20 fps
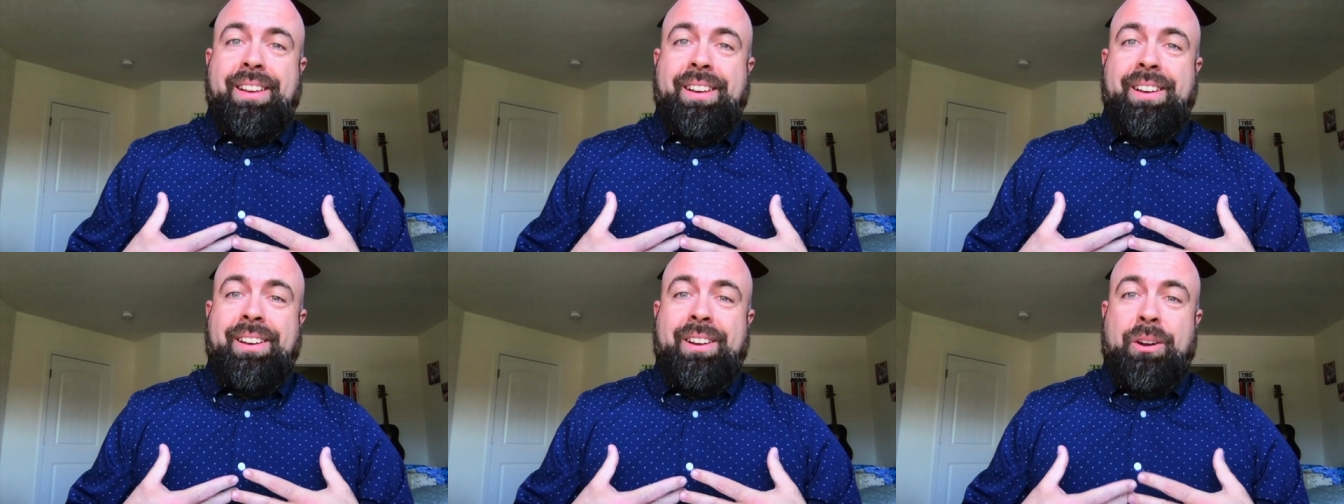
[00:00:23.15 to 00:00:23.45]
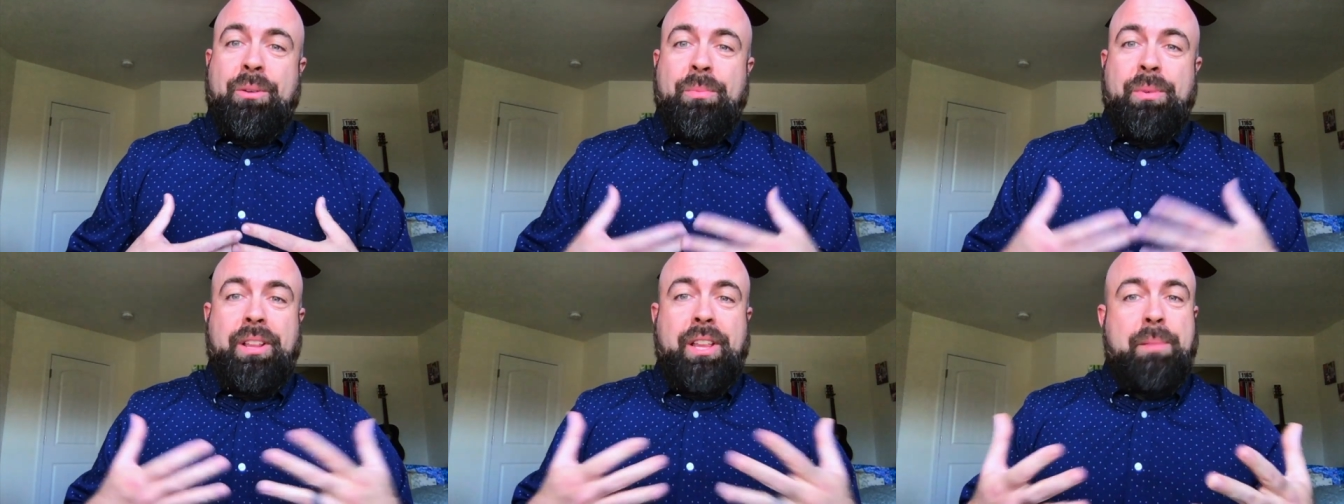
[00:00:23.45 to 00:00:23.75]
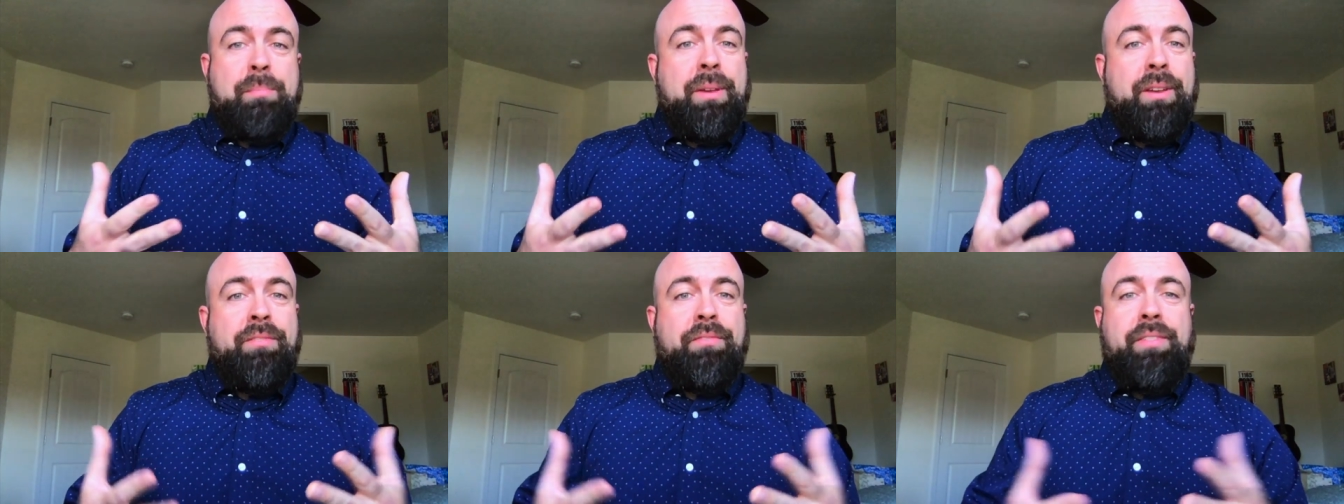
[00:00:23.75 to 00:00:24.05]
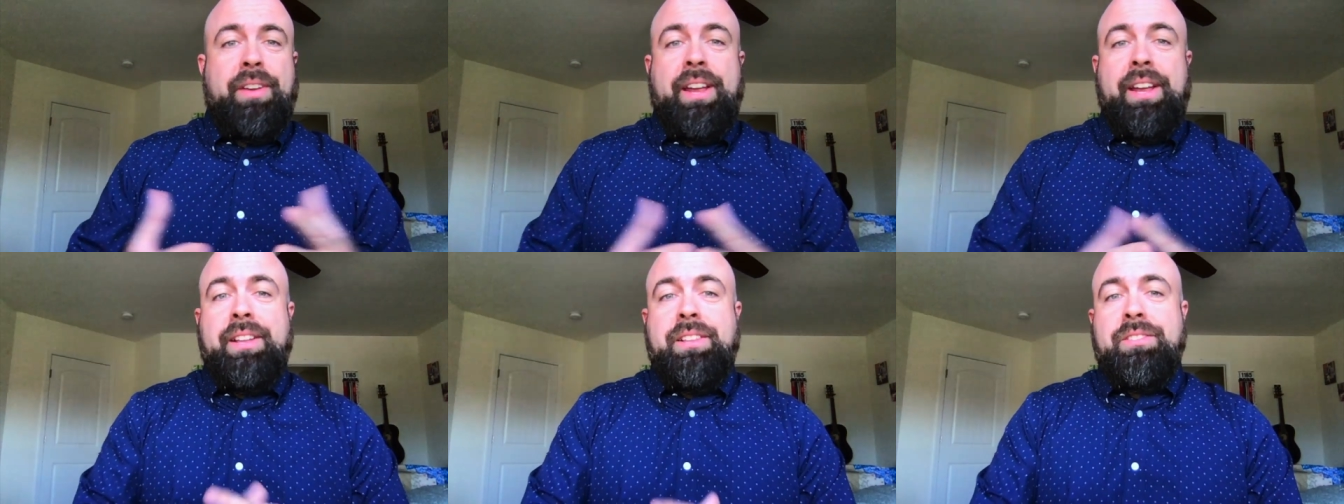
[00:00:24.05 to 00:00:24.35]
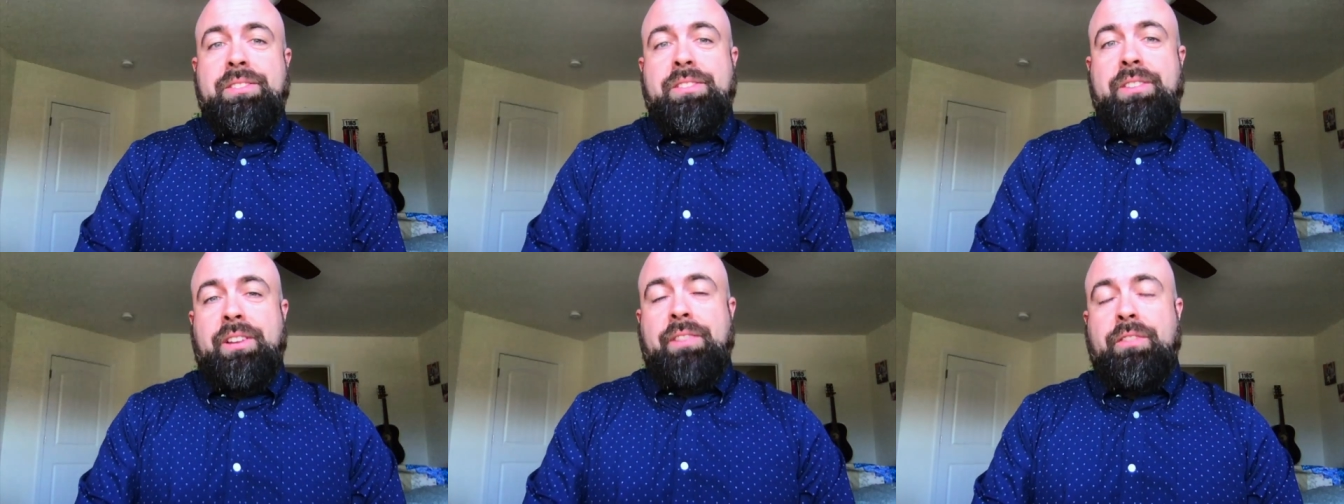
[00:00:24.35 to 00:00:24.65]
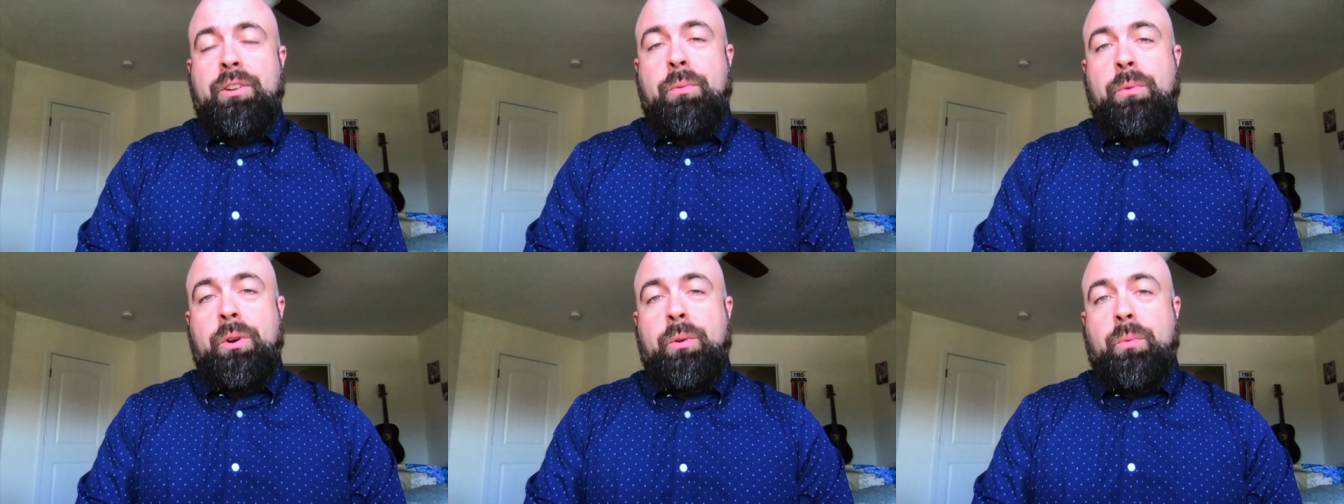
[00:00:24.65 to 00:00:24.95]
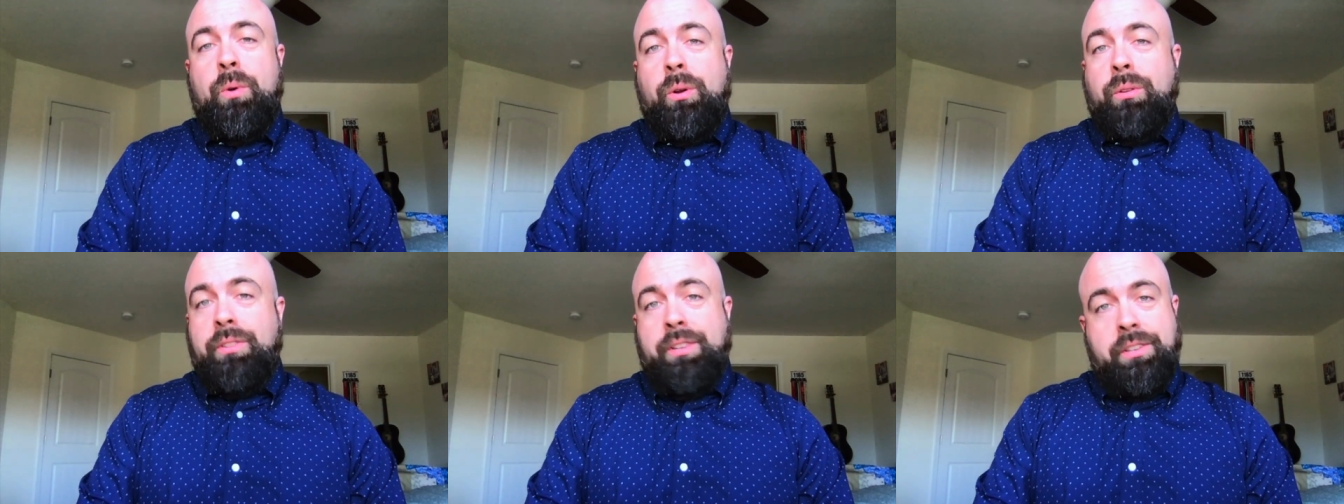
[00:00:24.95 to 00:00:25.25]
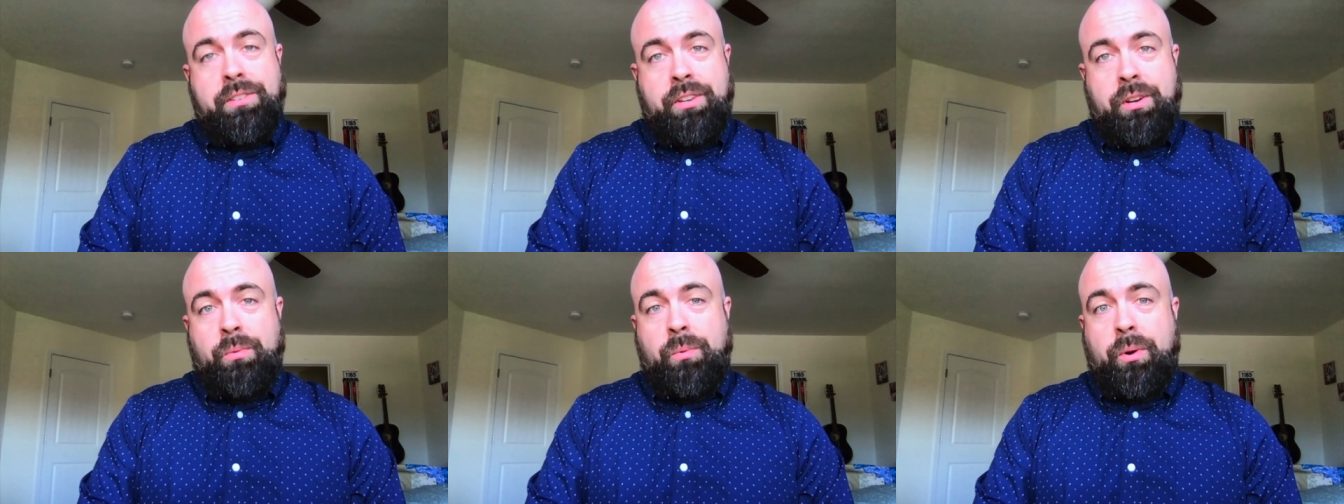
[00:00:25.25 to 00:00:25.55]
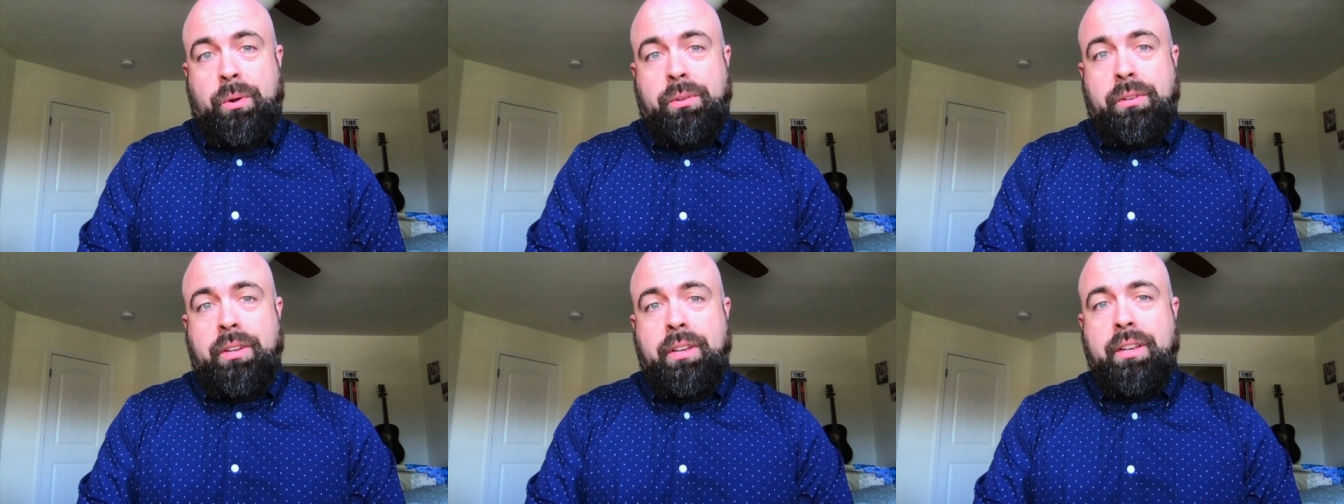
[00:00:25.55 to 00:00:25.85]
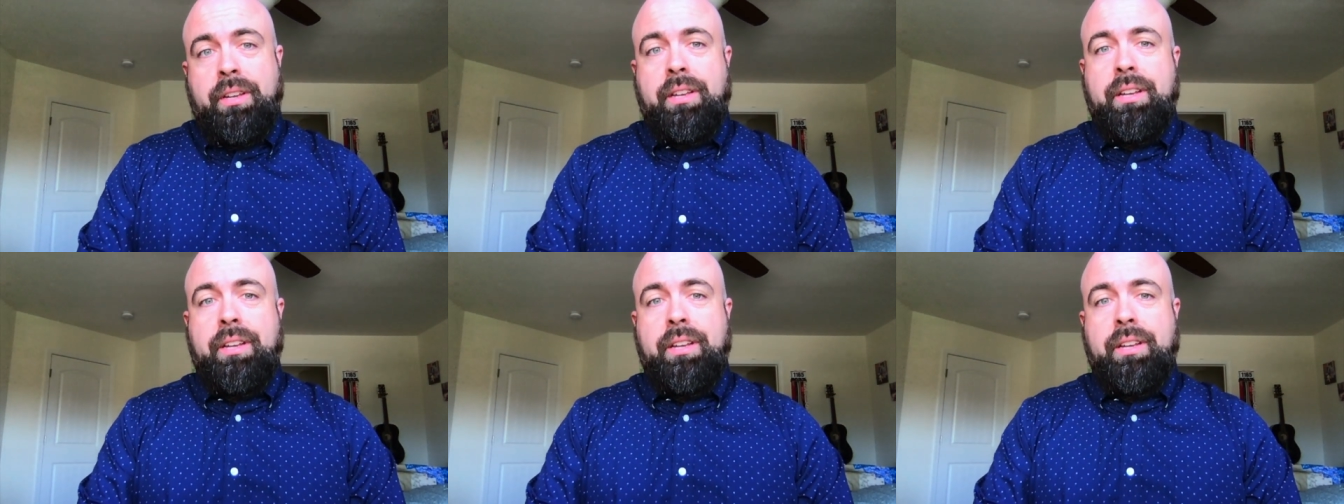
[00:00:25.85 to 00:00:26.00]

are really big fans of going to Walt Disney World.